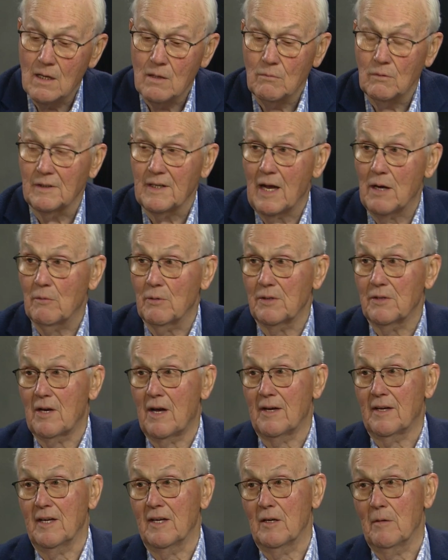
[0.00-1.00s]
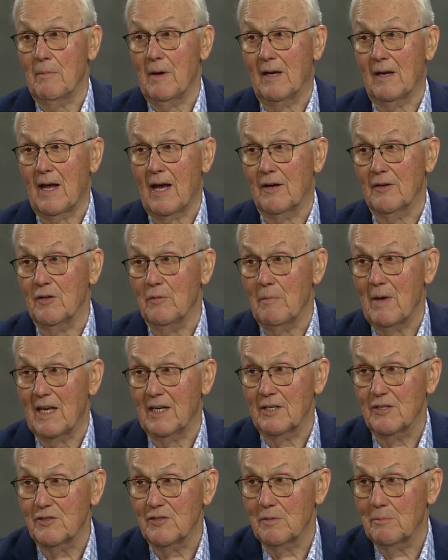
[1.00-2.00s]
Well, now we're talking about how you
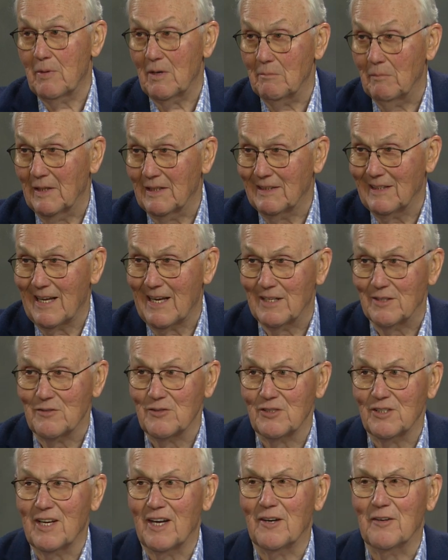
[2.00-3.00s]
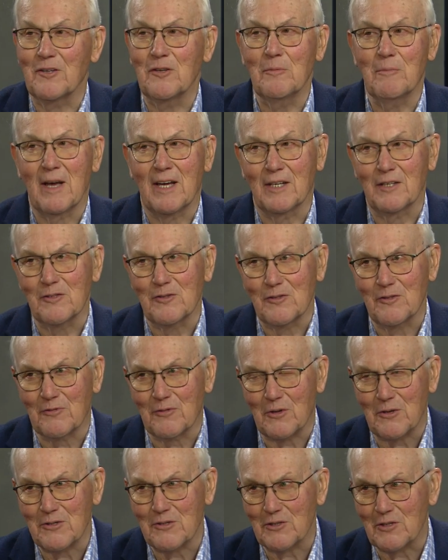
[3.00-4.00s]
manage the public lands and how you manage the
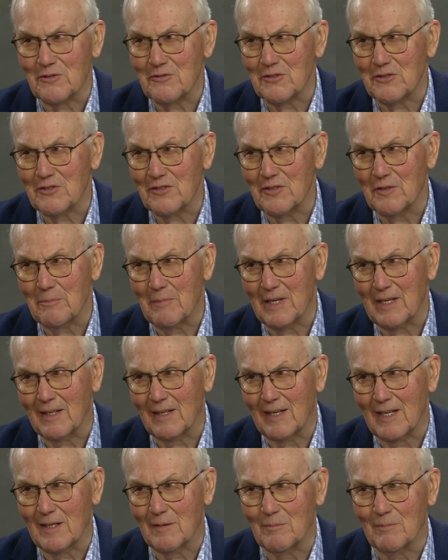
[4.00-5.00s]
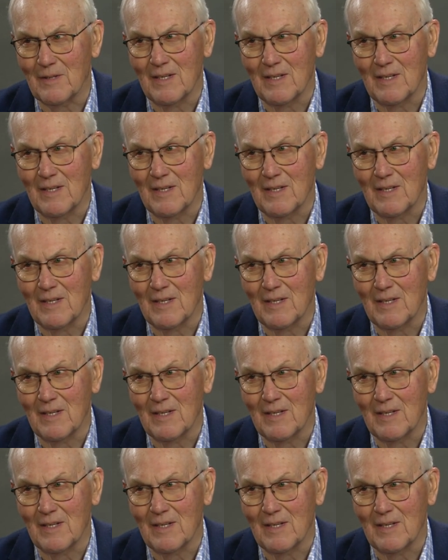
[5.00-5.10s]
Forest Service and the BLM.